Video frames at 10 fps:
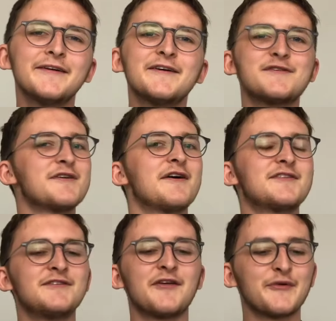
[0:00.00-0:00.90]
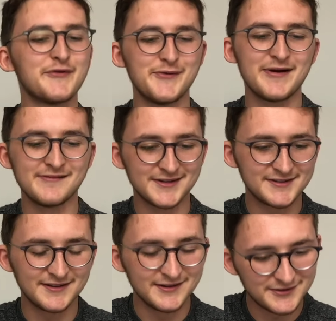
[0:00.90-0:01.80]
So that's another cool way of
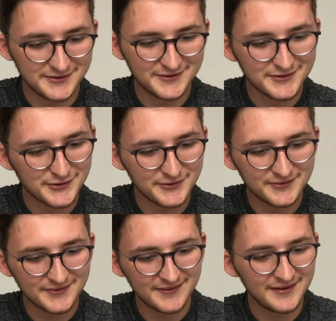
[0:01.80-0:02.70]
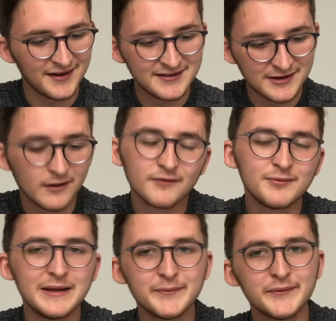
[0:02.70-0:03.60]
listening to sort of the idea of
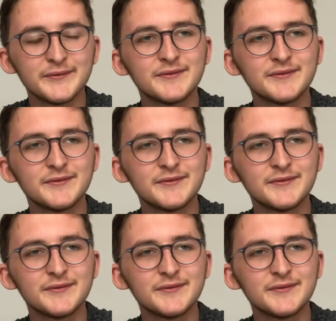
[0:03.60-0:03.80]
people